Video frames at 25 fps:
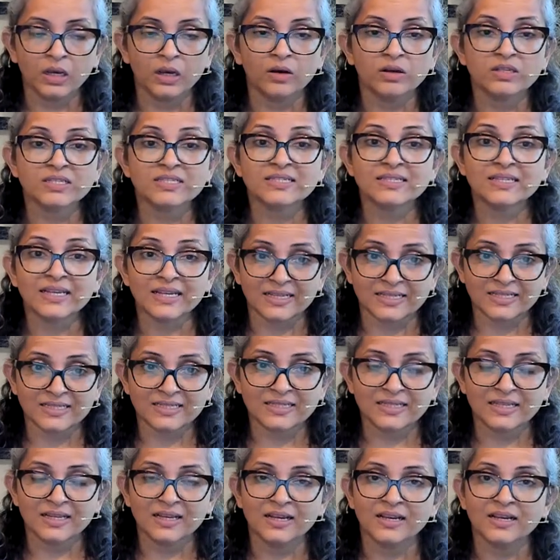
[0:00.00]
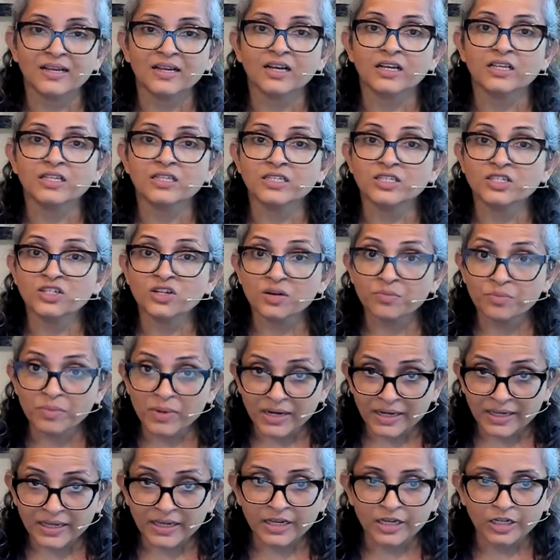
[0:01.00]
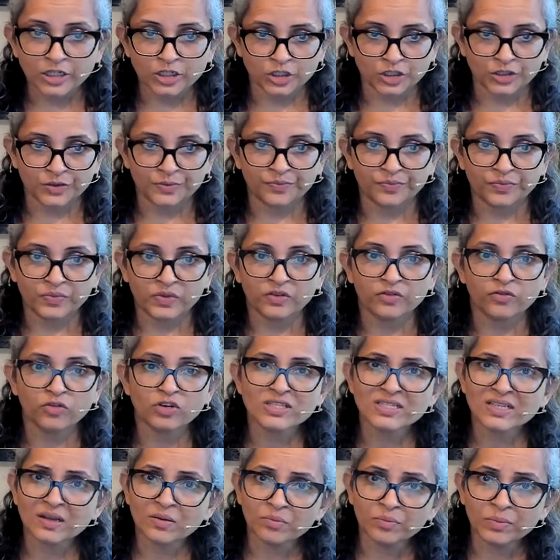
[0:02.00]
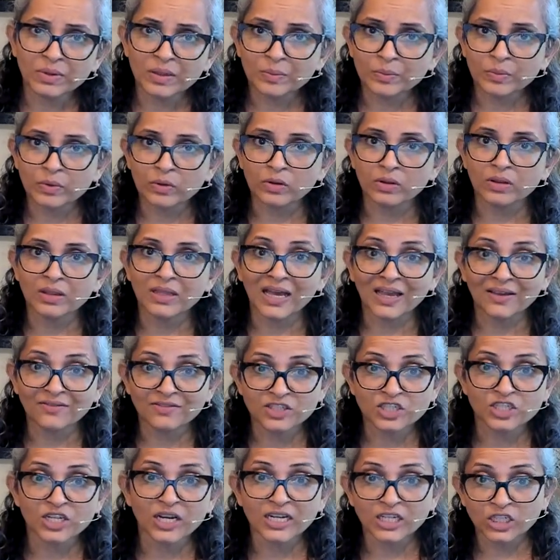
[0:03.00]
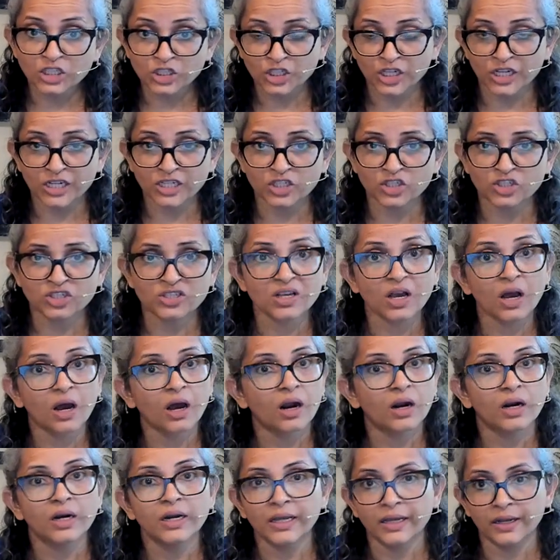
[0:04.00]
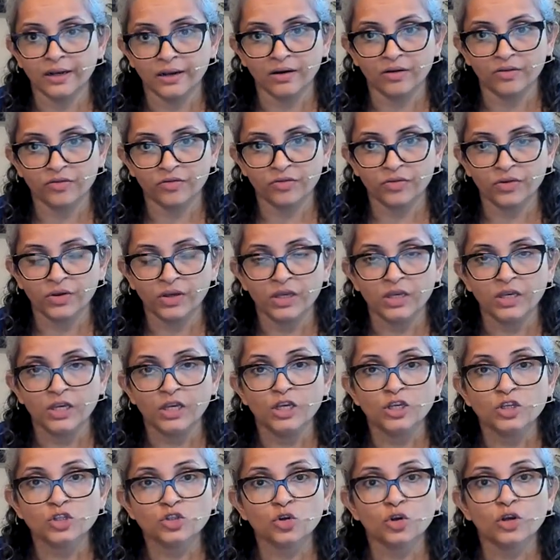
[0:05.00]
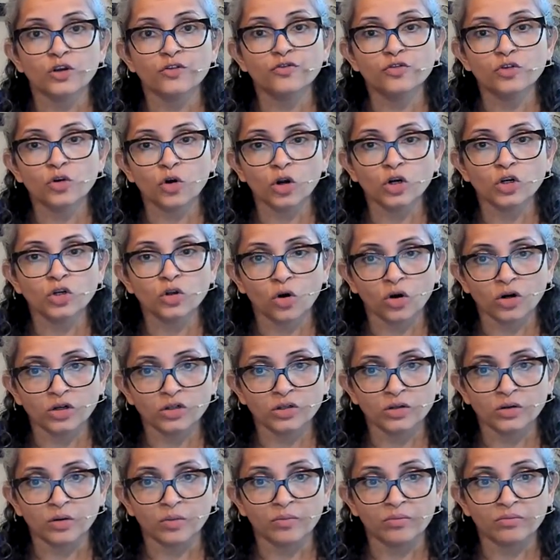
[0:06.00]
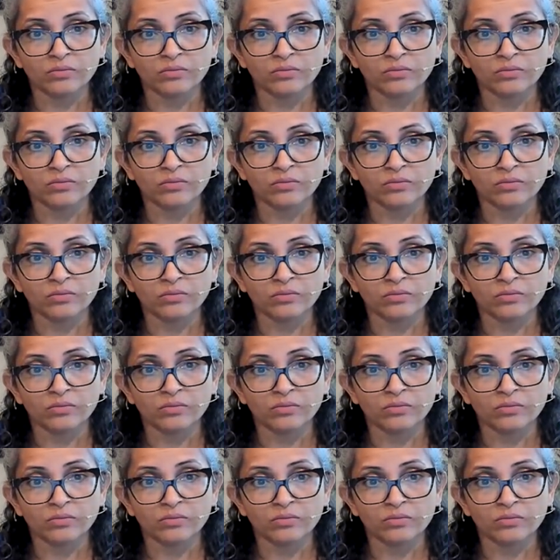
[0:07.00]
Sixth, consider medication. For some people, lifestyle changes aren't enough. So if your doctor